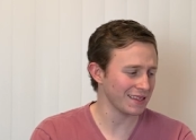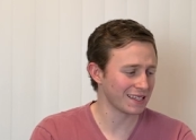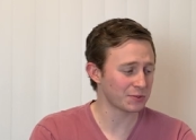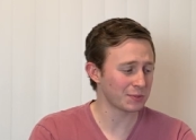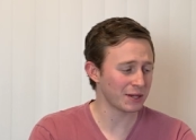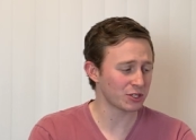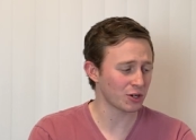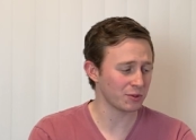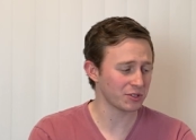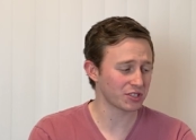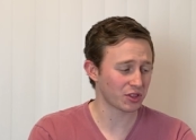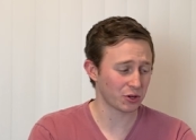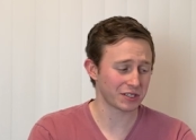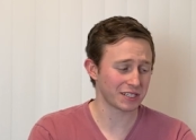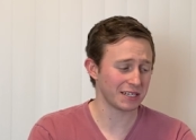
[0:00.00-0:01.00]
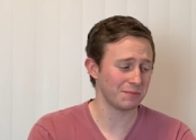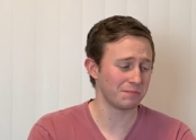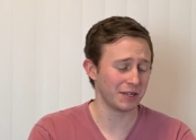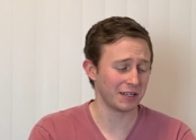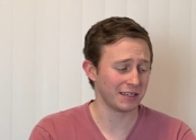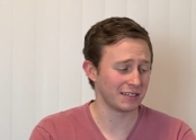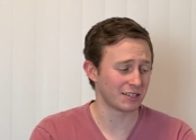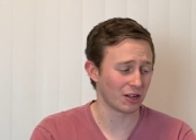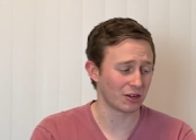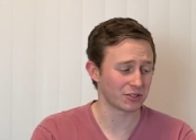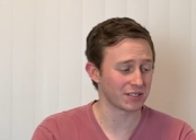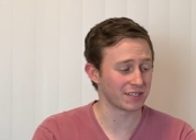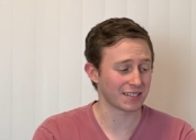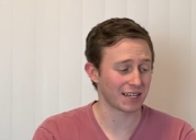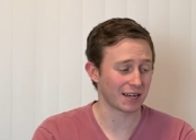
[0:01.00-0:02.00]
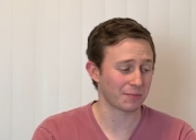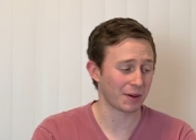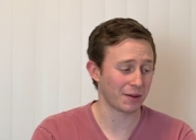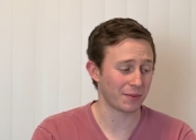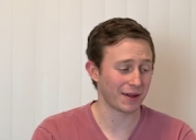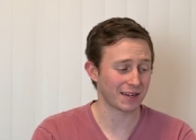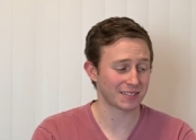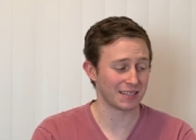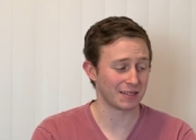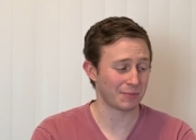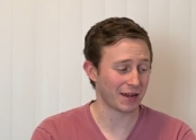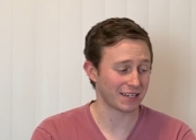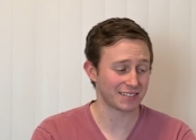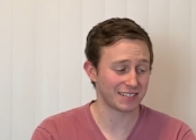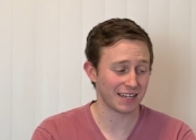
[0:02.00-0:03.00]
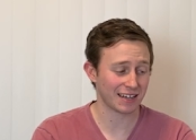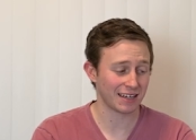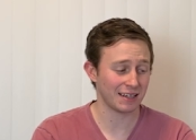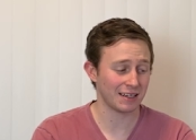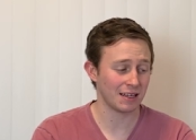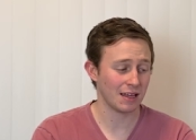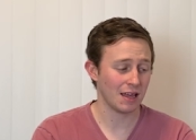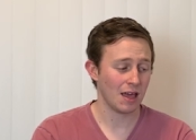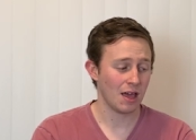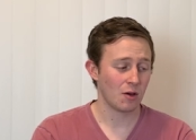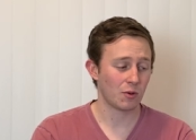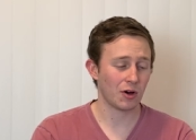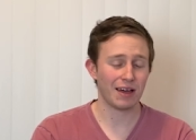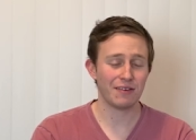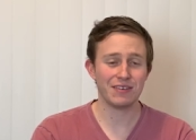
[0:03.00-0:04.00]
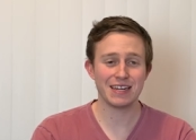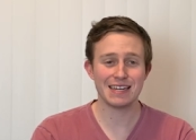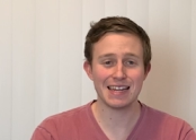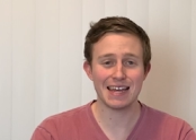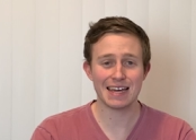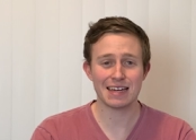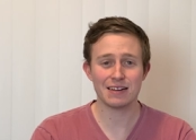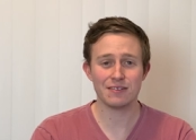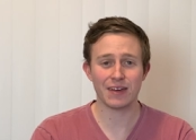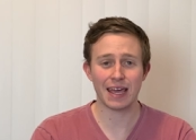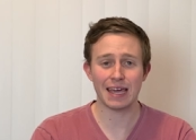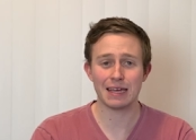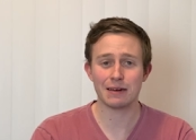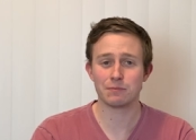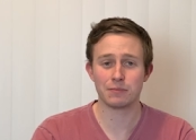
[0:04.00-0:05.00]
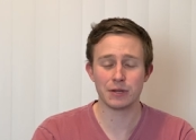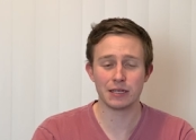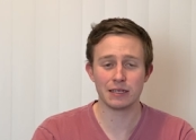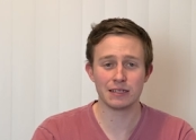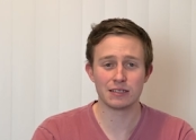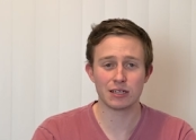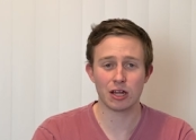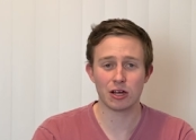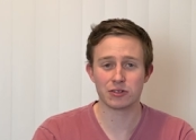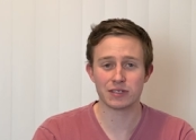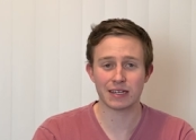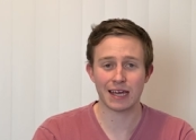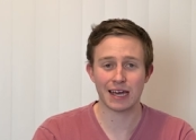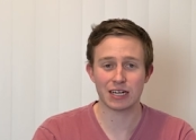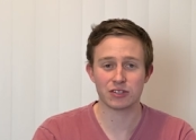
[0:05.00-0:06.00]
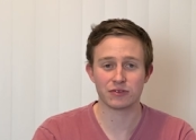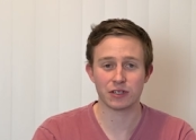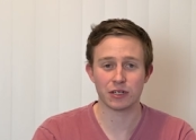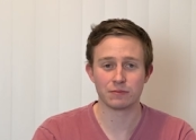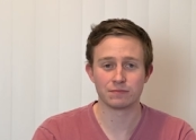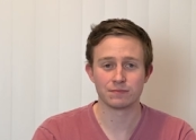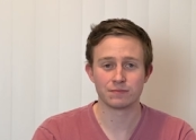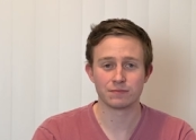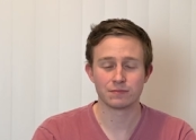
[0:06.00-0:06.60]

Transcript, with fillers: They spent almost thirteen billion dollars on stock buybacks in the past decade while having negative eight billion dollars in cash flow.